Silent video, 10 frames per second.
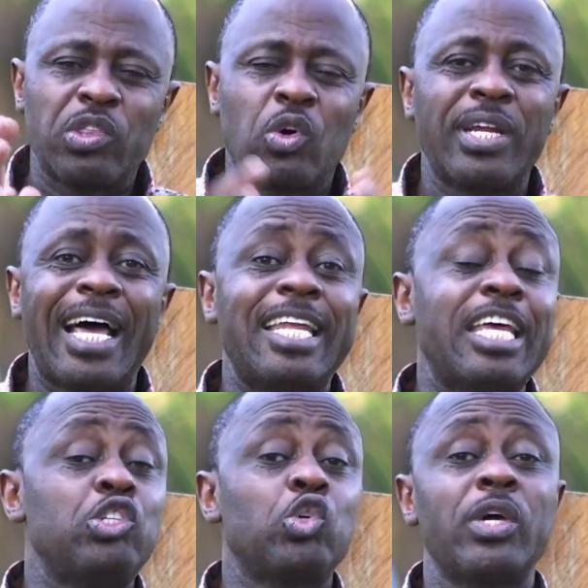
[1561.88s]
with God and
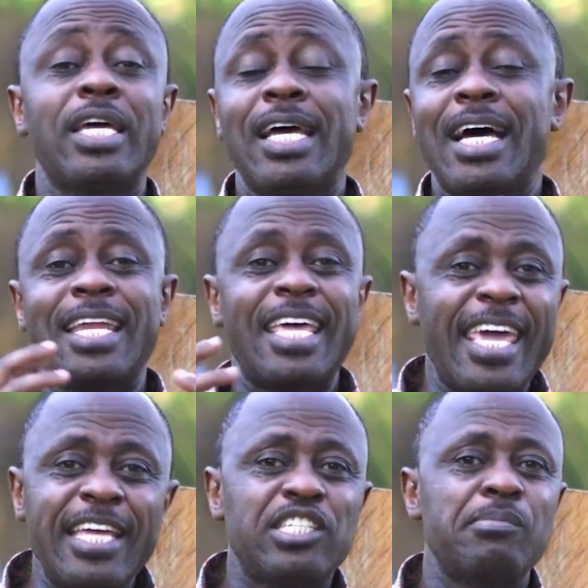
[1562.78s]
enjoy an
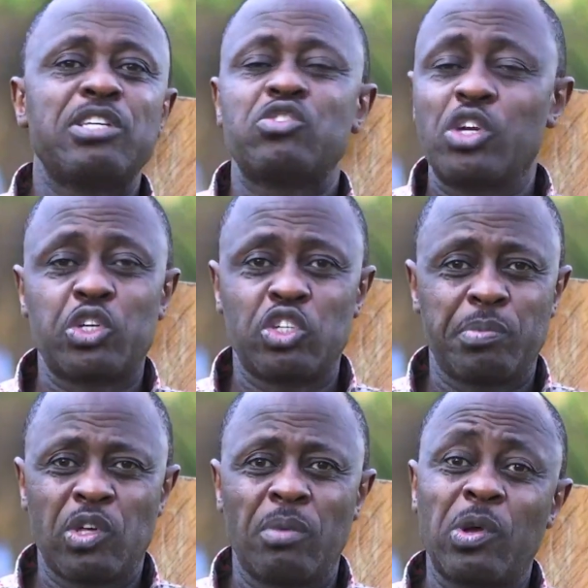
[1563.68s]
intimate
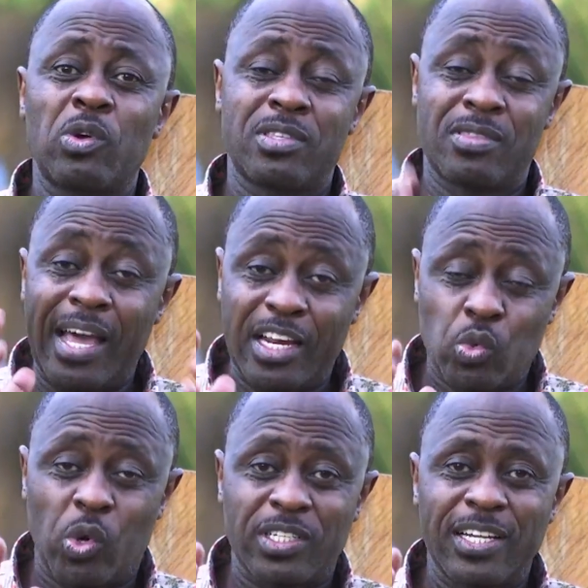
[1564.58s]
relationship with God, because that
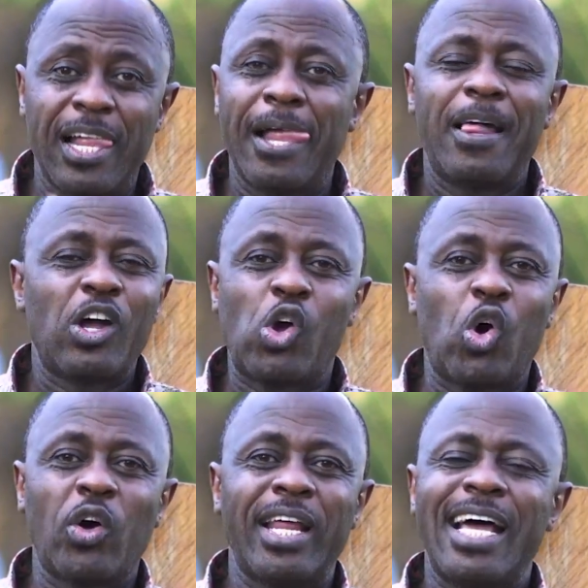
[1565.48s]
is what
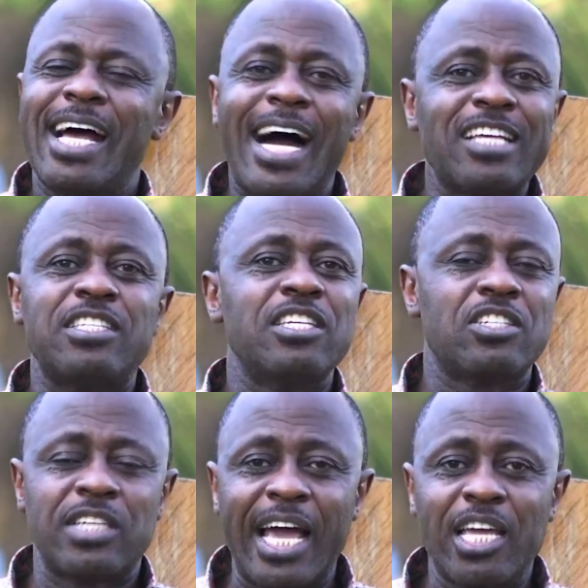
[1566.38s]
God has
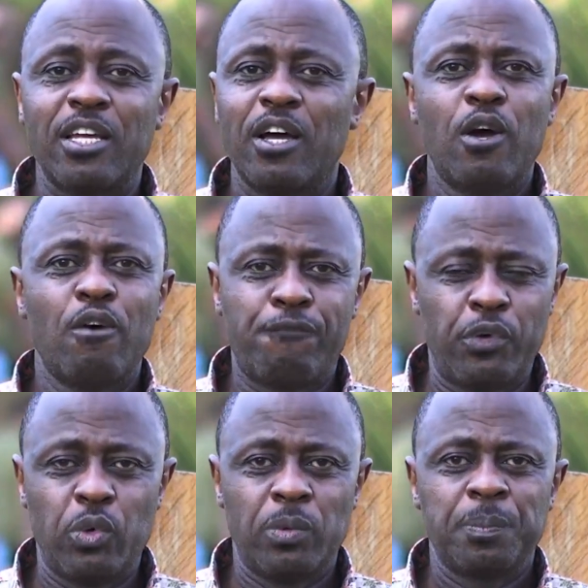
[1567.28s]
designed
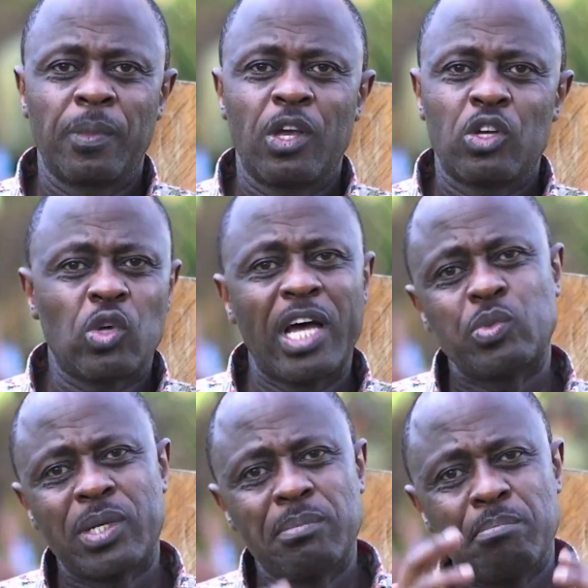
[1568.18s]
for you. So
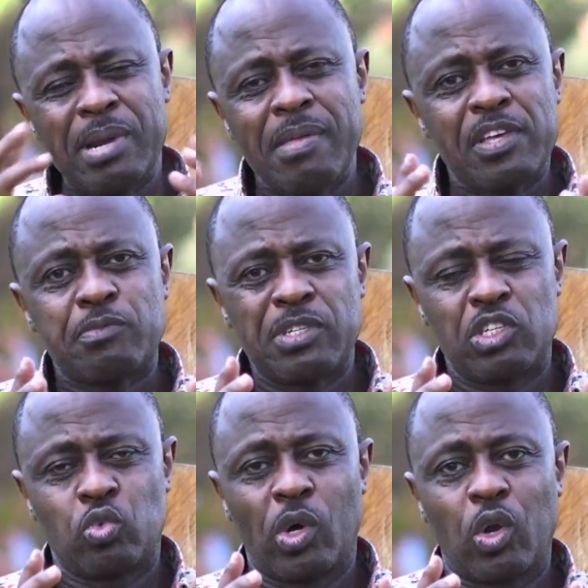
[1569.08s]
as we bring this
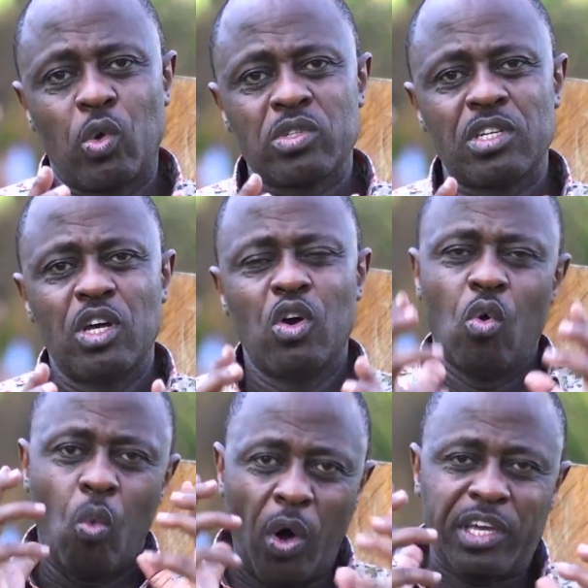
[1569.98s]
message to a close,
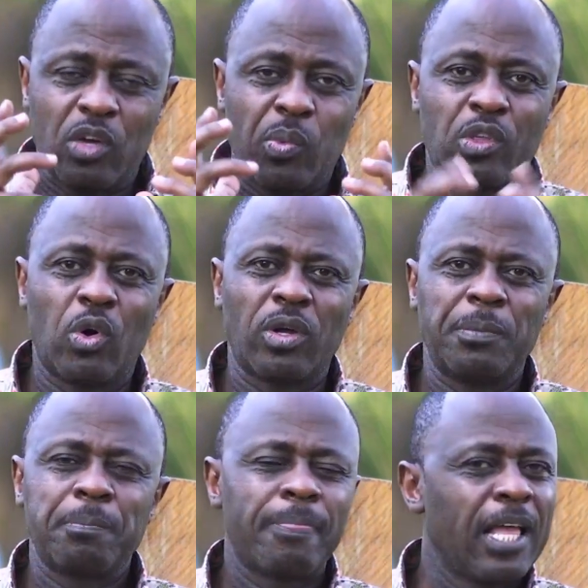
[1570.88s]
walking with God,
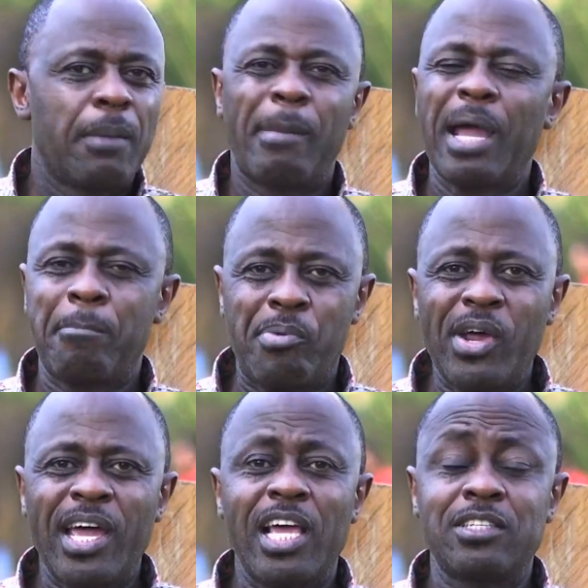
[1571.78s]
my
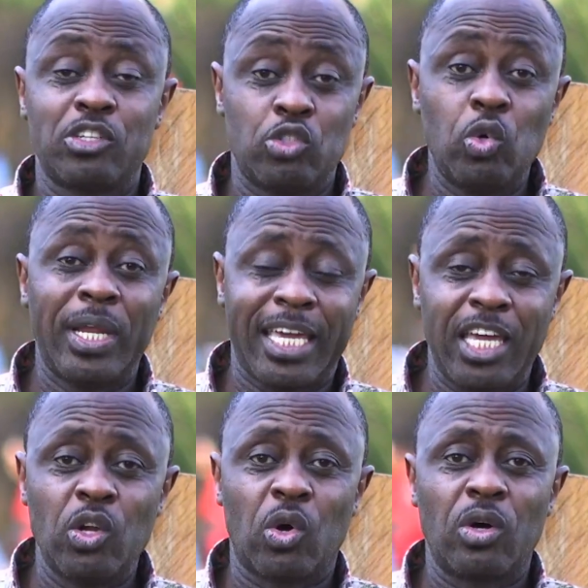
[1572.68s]
prayer is that you, like
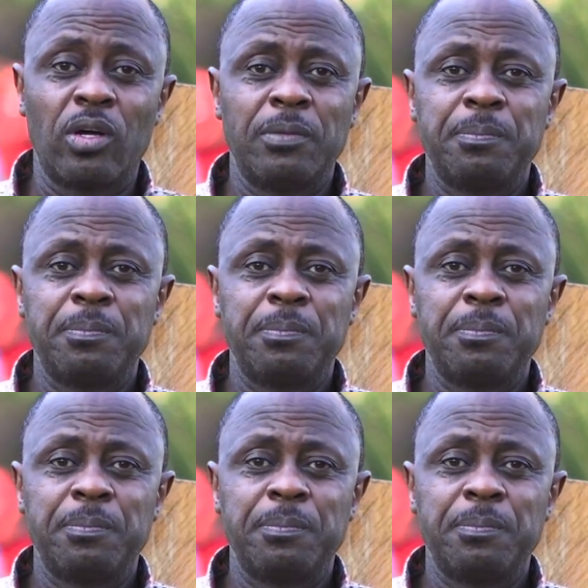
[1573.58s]
Enoch,